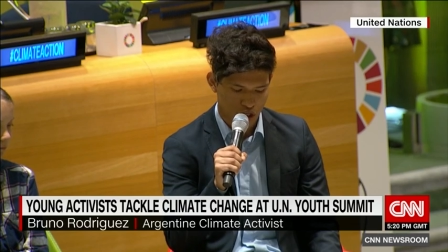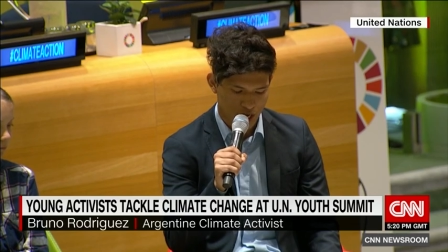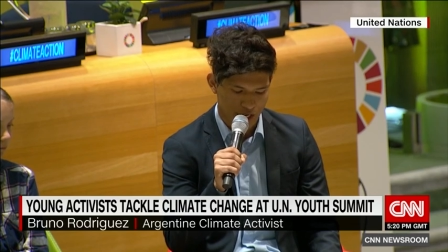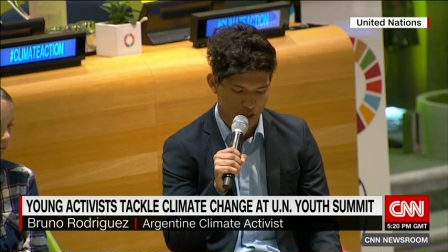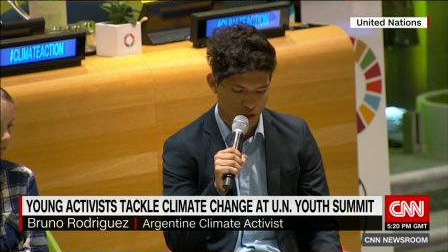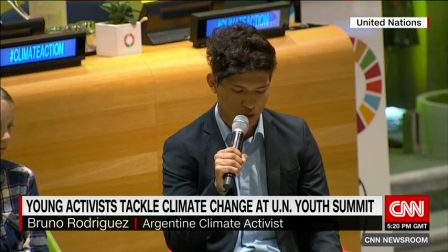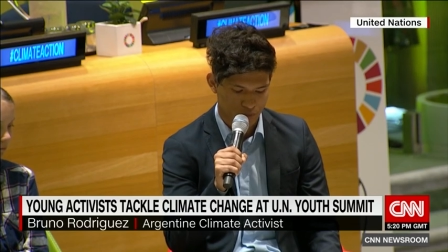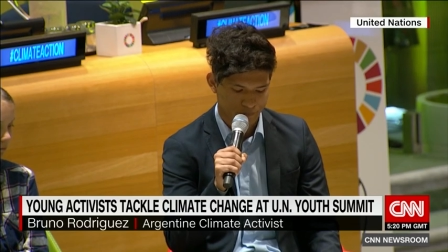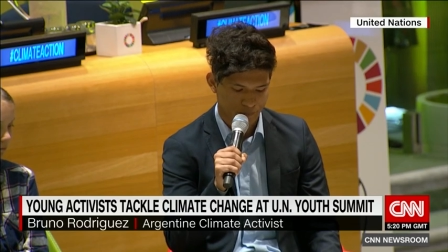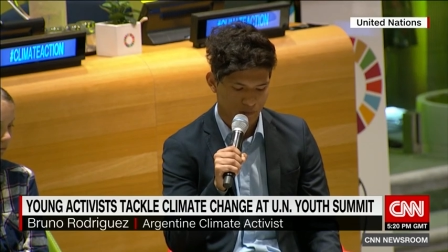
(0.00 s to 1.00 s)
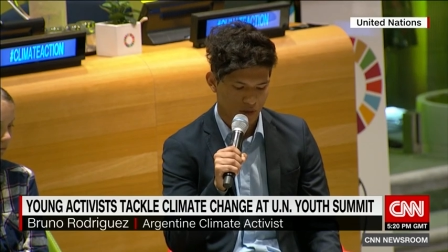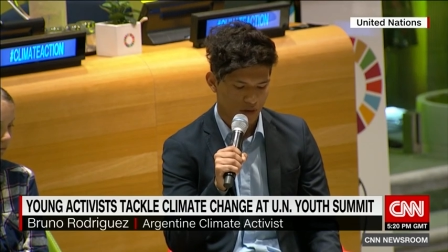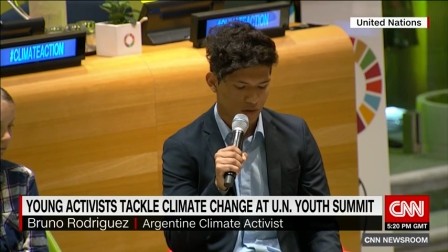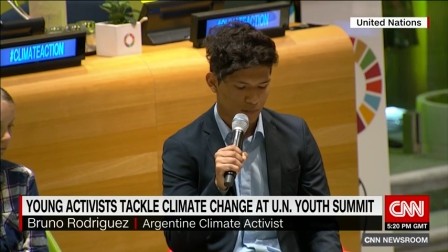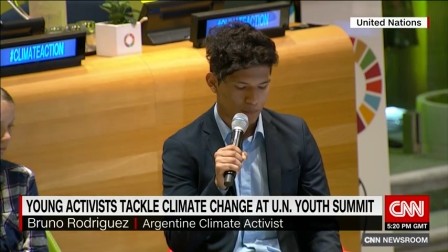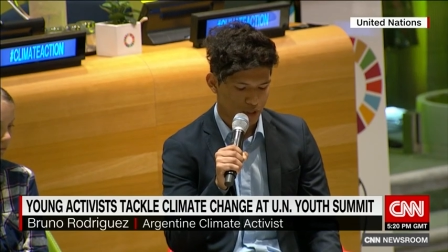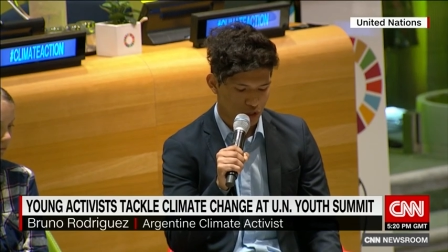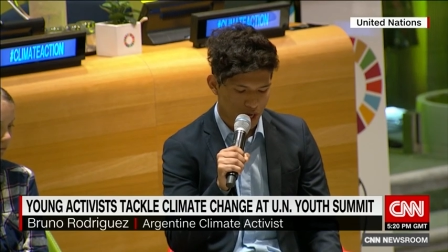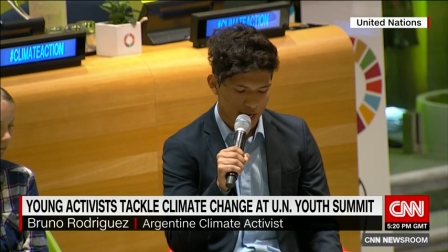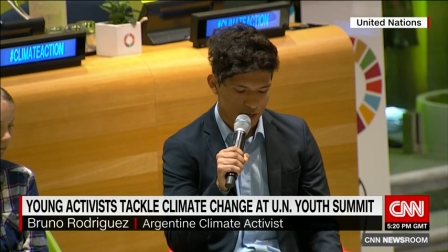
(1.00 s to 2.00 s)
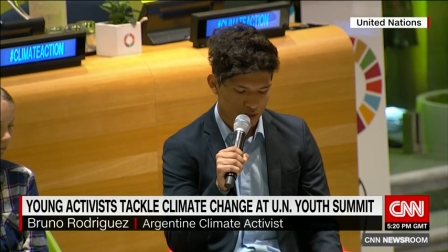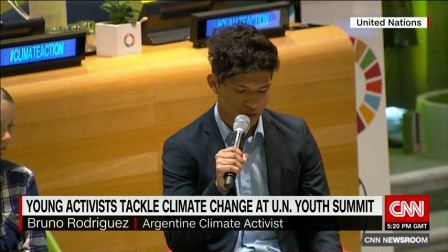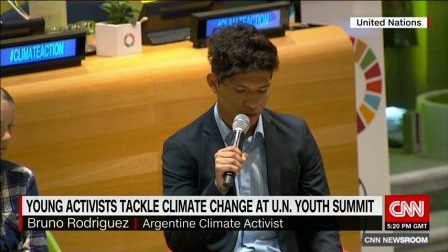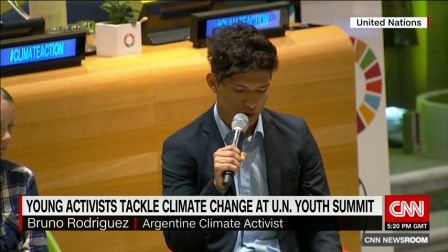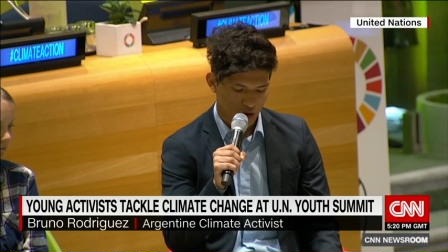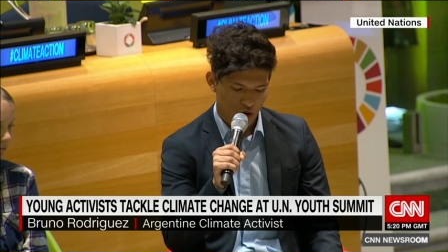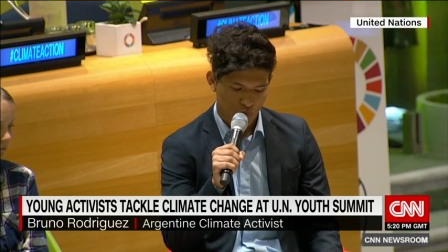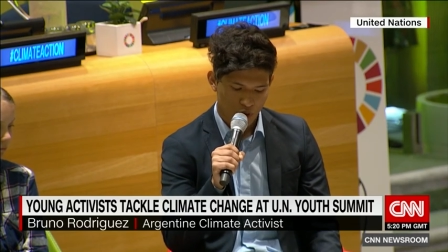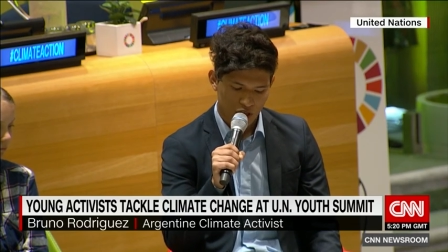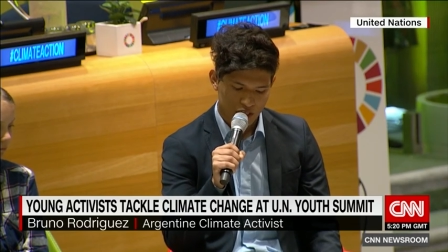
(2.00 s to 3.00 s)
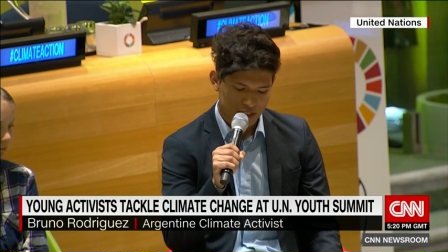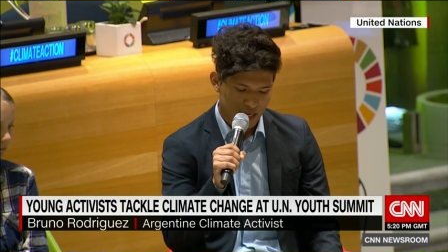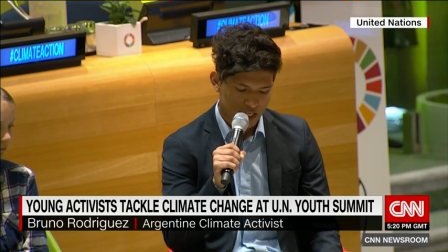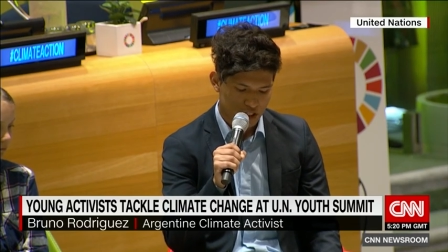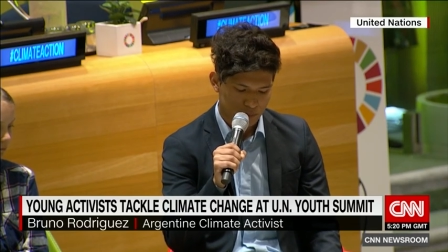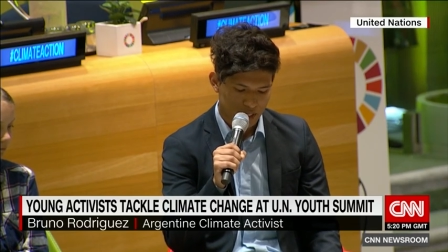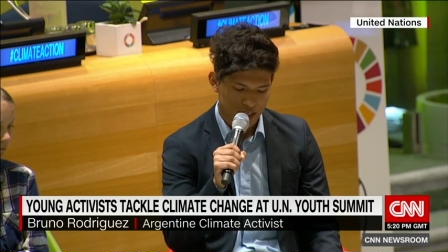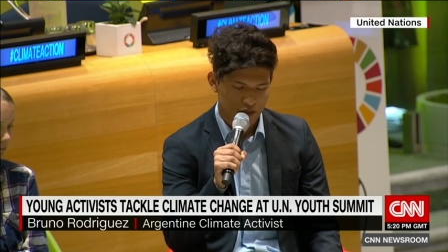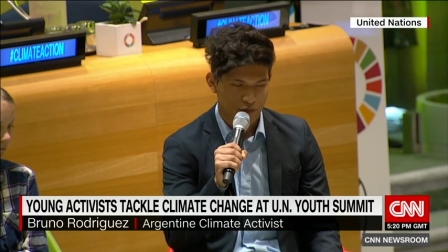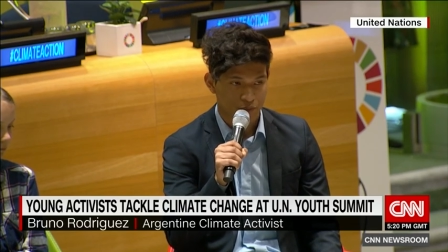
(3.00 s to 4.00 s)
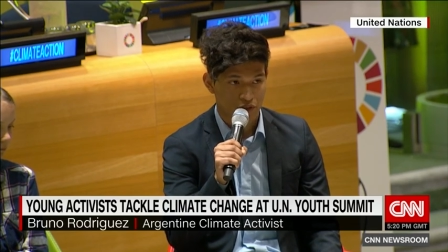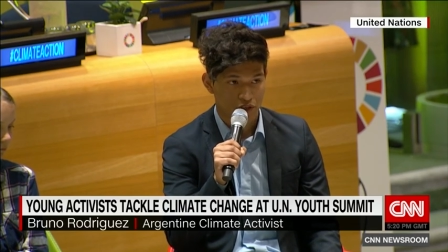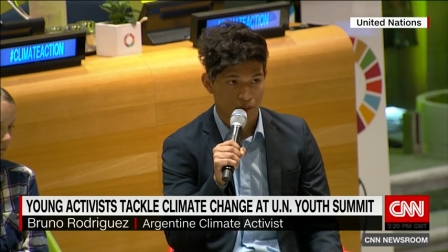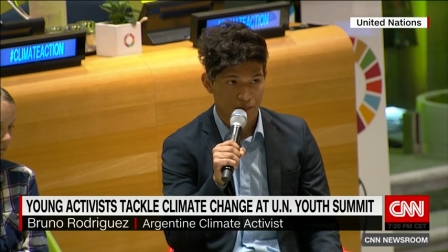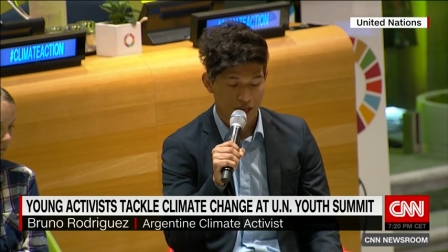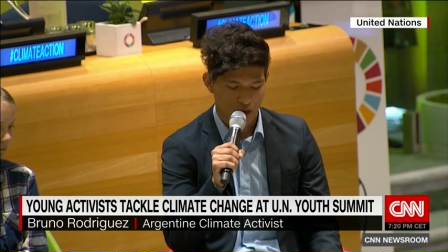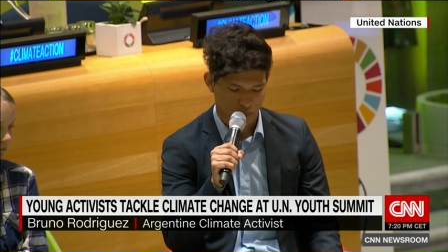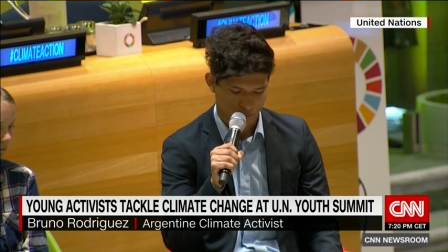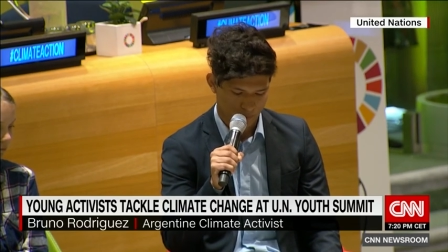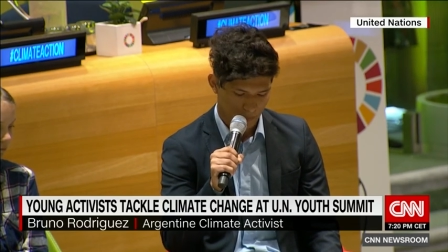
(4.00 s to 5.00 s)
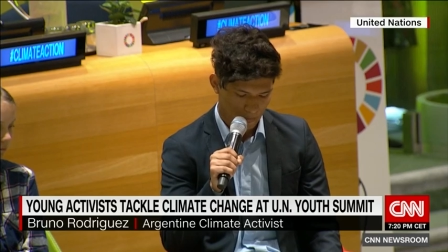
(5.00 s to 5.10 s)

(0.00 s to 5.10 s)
change. But change rarely takes place from the top down.